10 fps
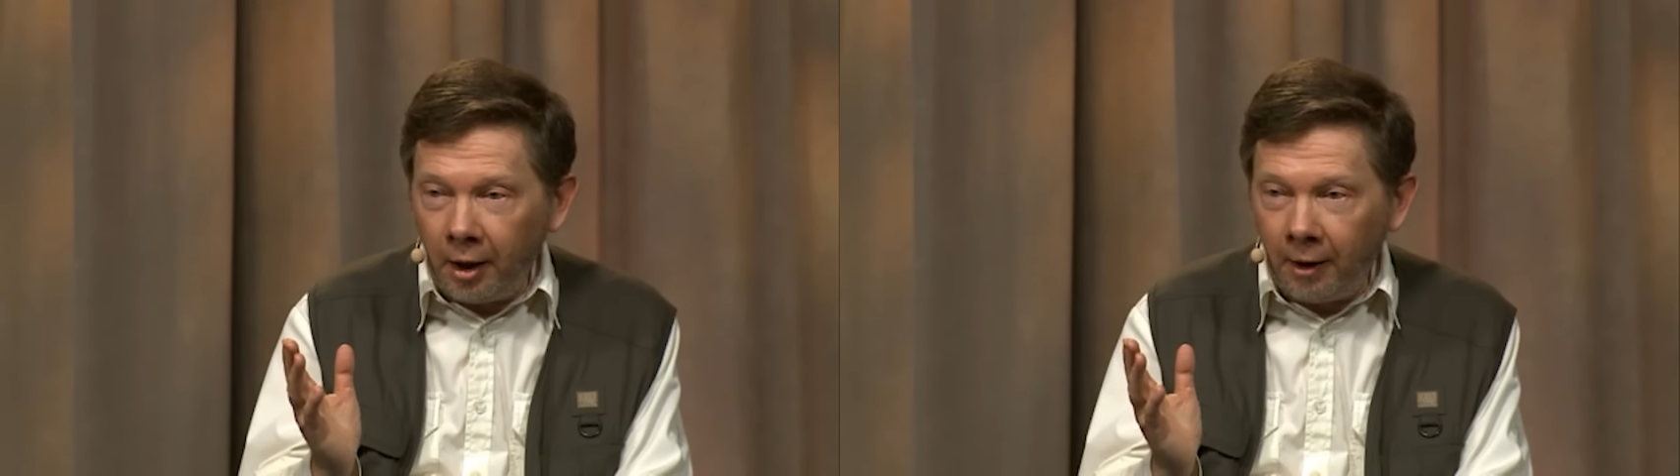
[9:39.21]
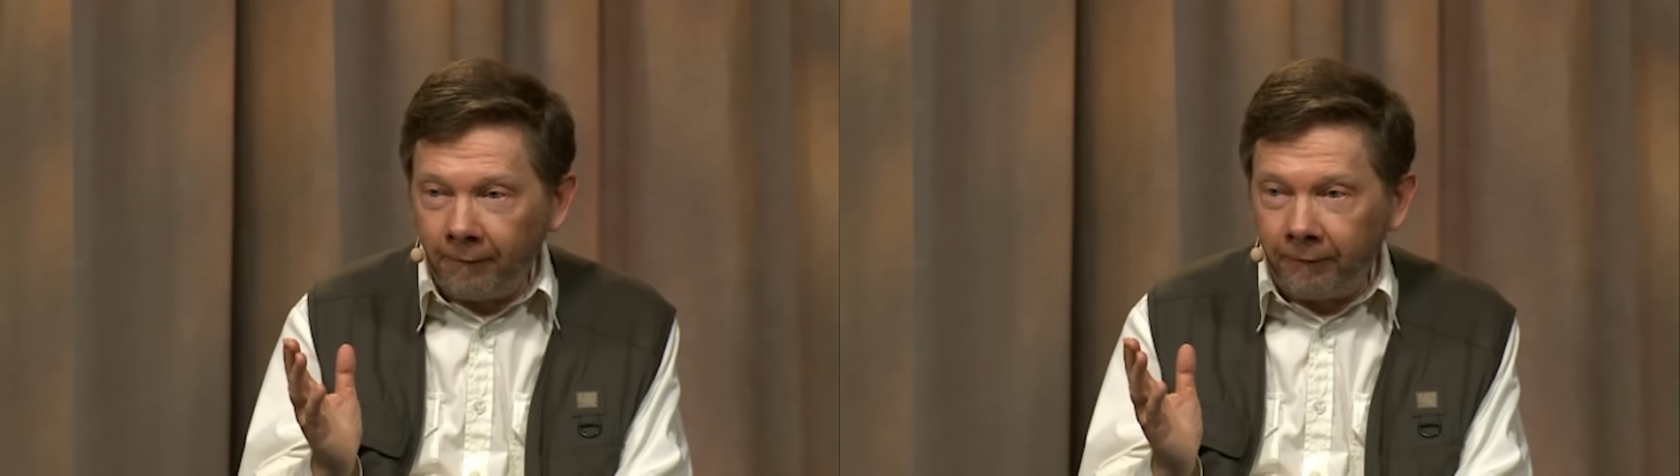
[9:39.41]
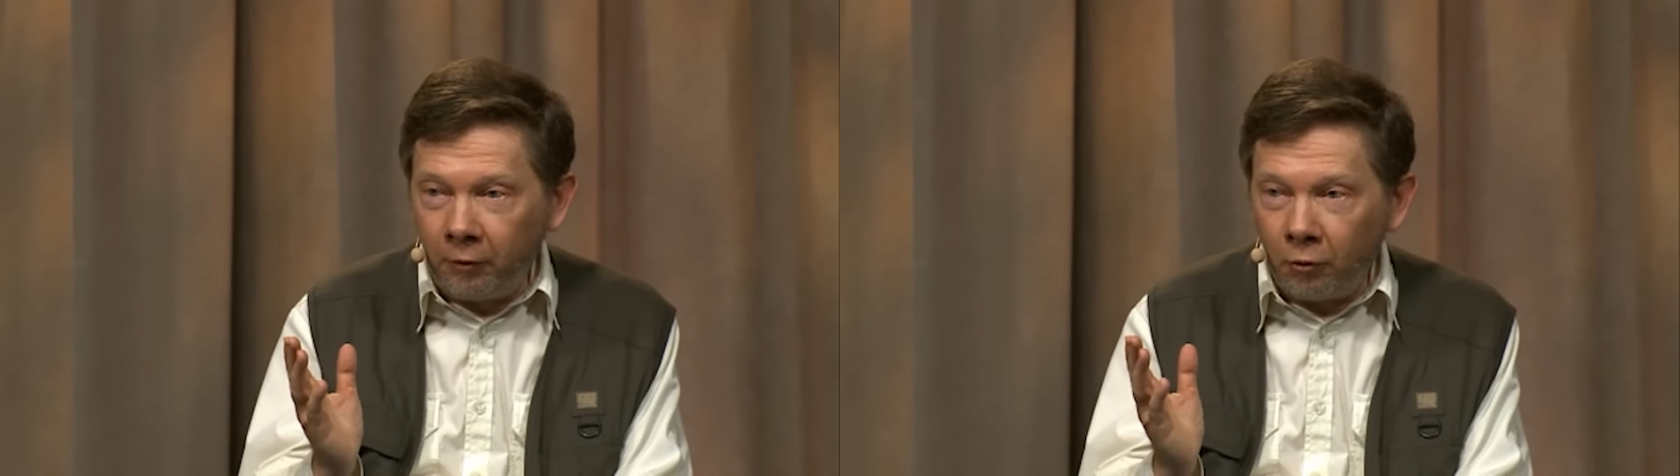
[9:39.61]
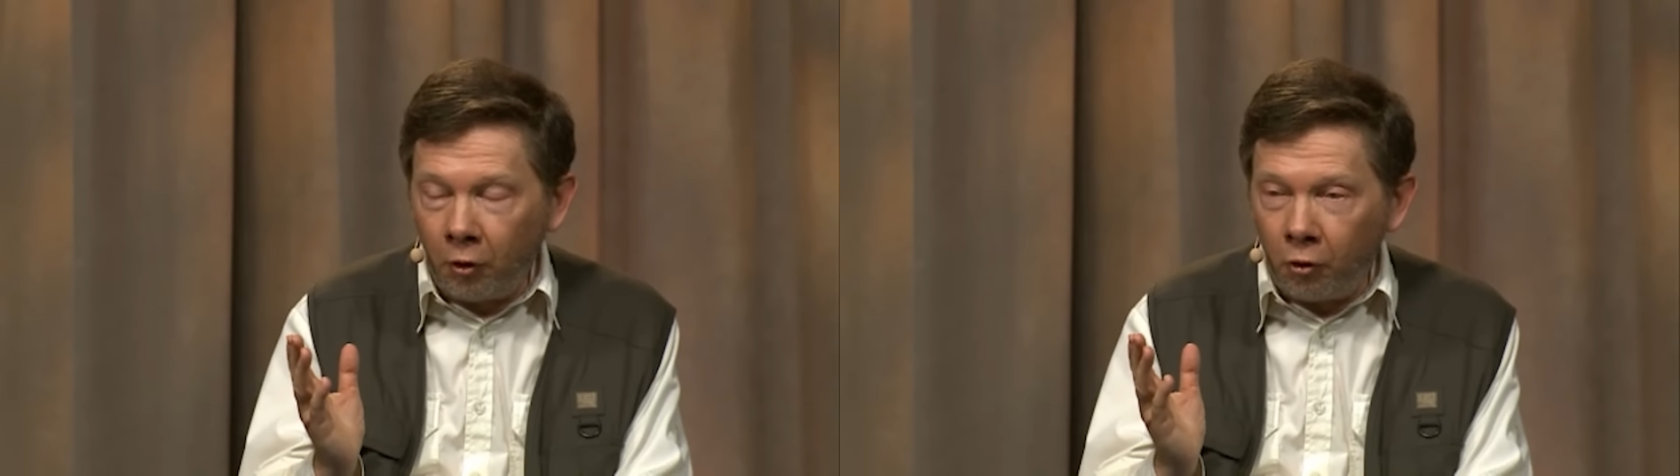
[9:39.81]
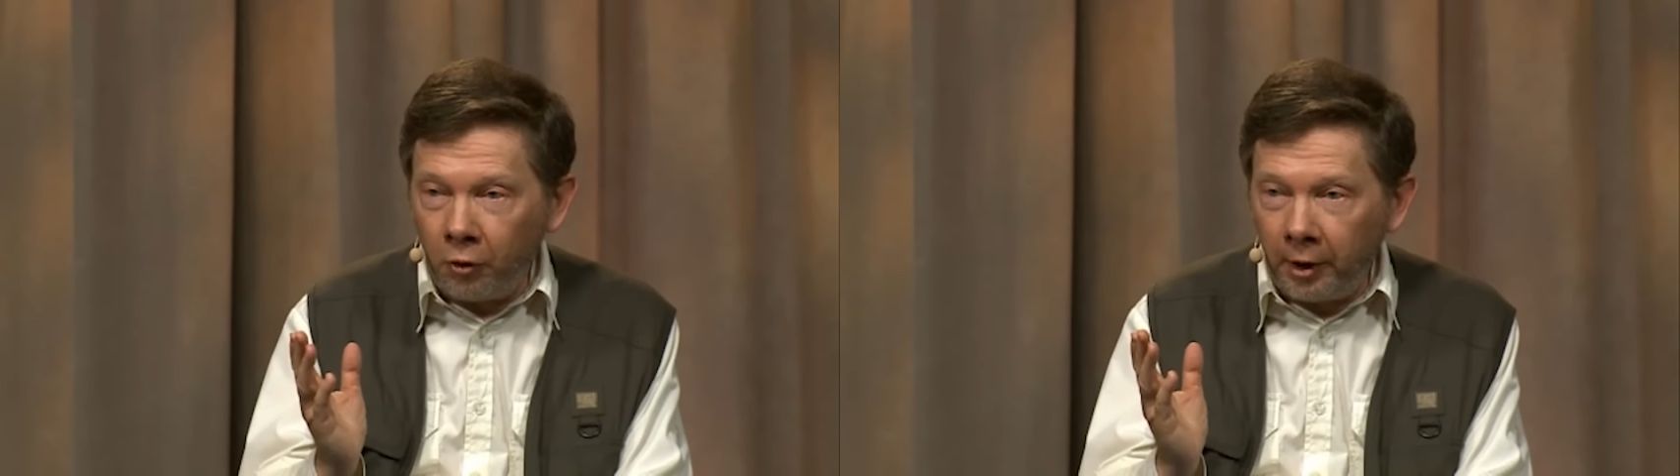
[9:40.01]
if you
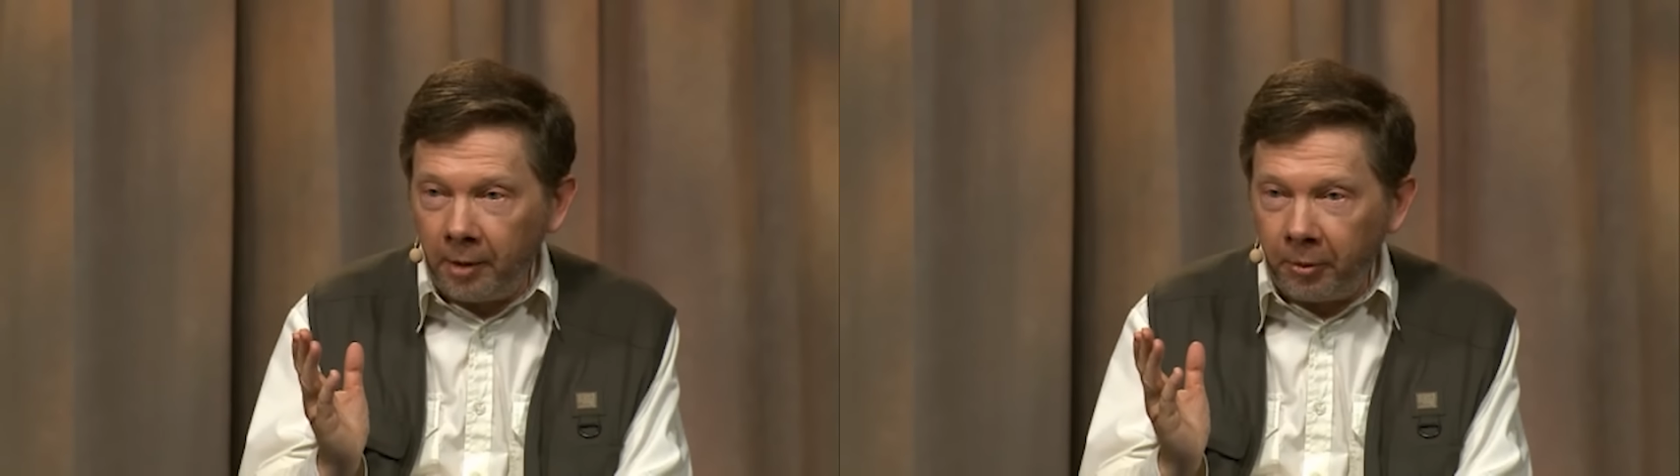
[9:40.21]
only